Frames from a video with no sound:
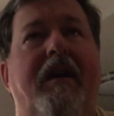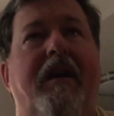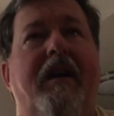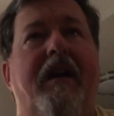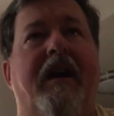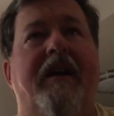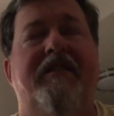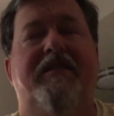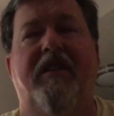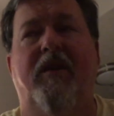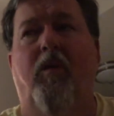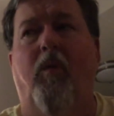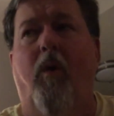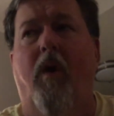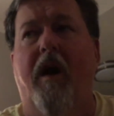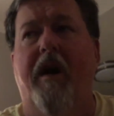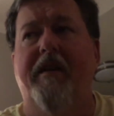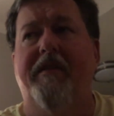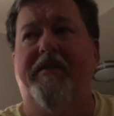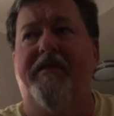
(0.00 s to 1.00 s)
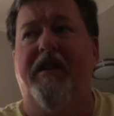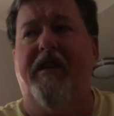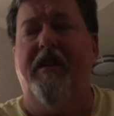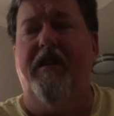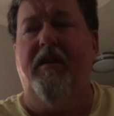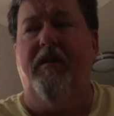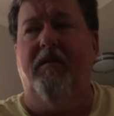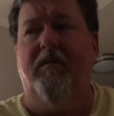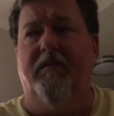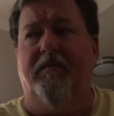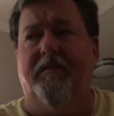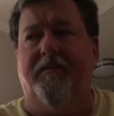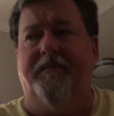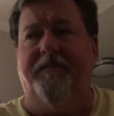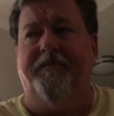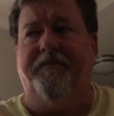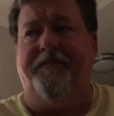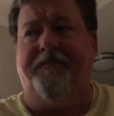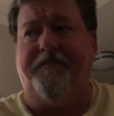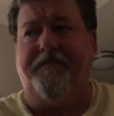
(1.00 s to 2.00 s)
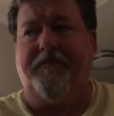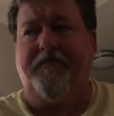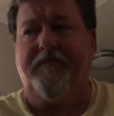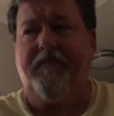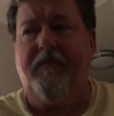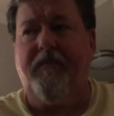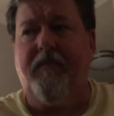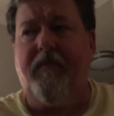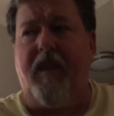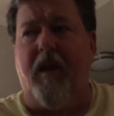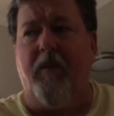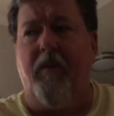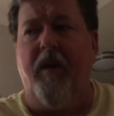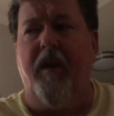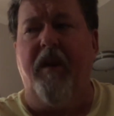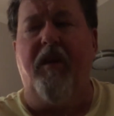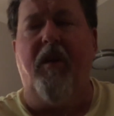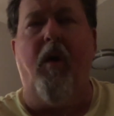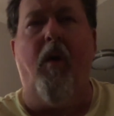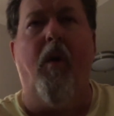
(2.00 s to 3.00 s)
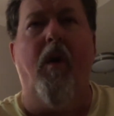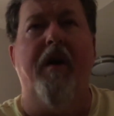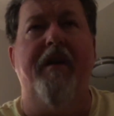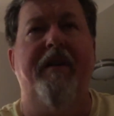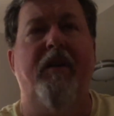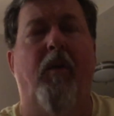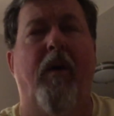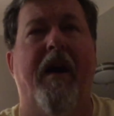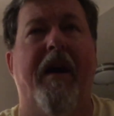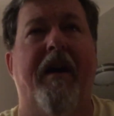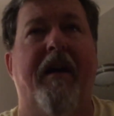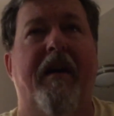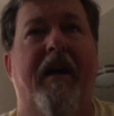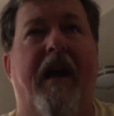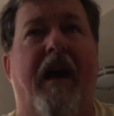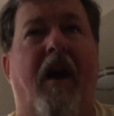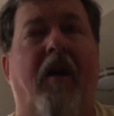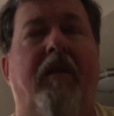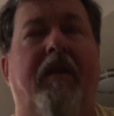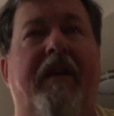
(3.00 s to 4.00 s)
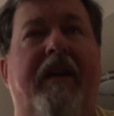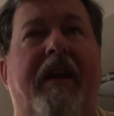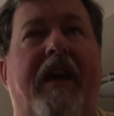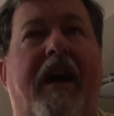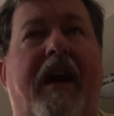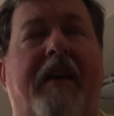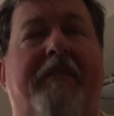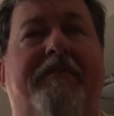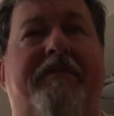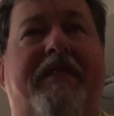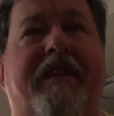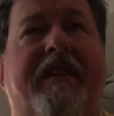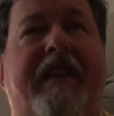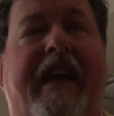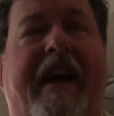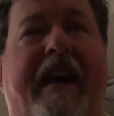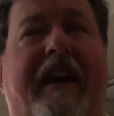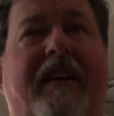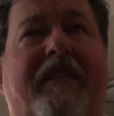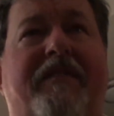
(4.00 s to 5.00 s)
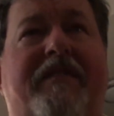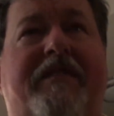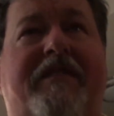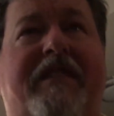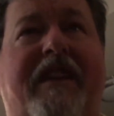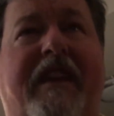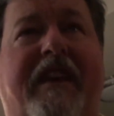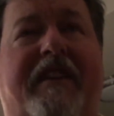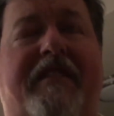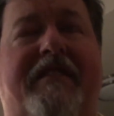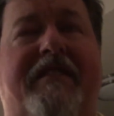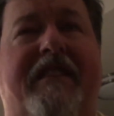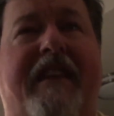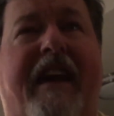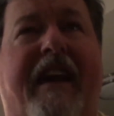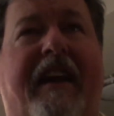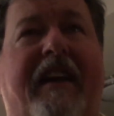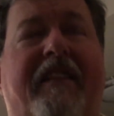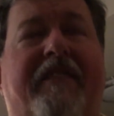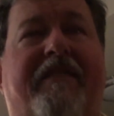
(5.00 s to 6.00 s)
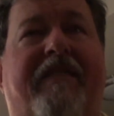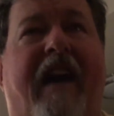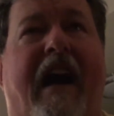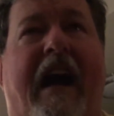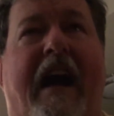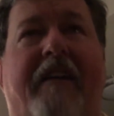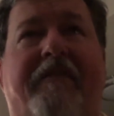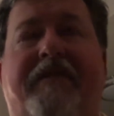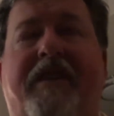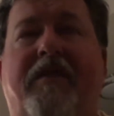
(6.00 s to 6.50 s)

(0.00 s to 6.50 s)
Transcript: Is you want to record to where only up to -6, -5.